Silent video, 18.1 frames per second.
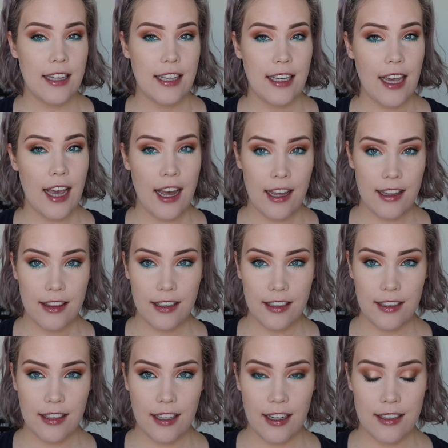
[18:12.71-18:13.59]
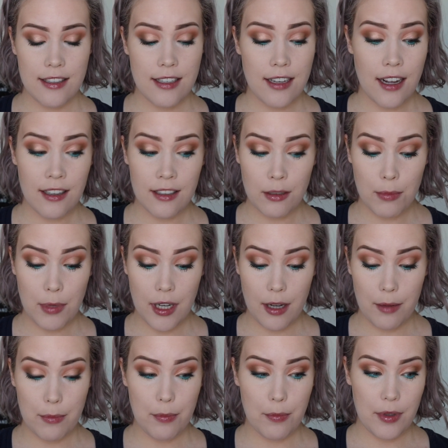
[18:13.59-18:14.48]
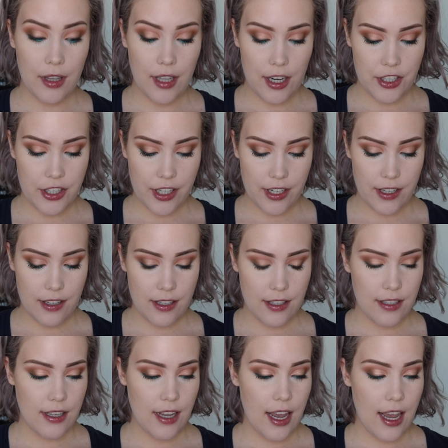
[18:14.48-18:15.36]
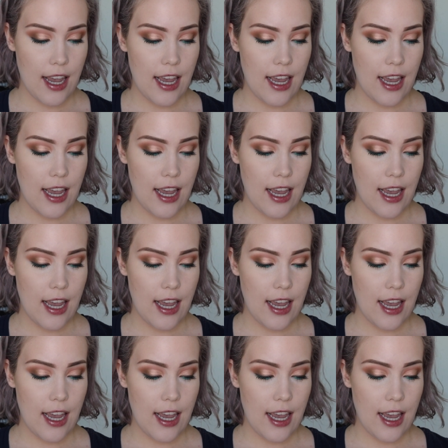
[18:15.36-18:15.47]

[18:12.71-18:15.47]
the Kathleen Lights ColourPop blushes